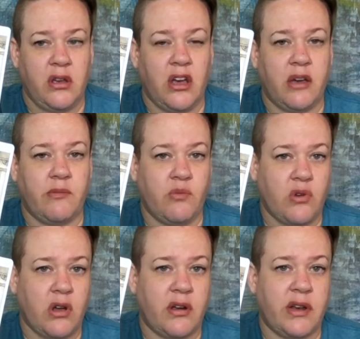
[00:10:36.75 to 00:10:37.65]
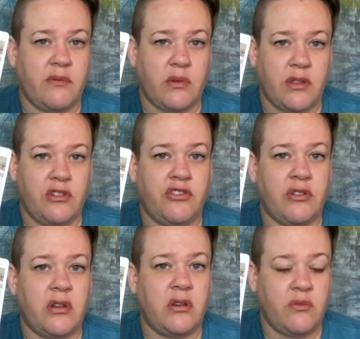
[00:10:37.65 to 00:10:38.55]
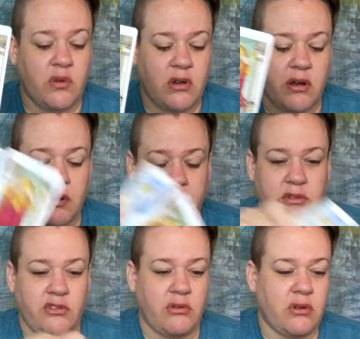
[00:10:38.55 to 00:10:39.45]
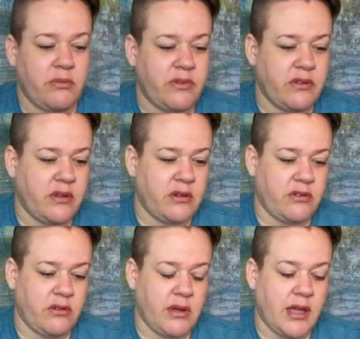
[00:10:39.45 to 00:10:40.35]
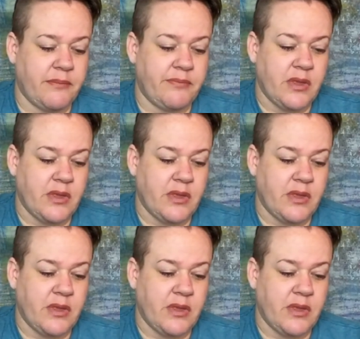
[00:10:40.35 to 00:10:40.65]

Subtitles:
regarding religion and regarding social norms and such, okay?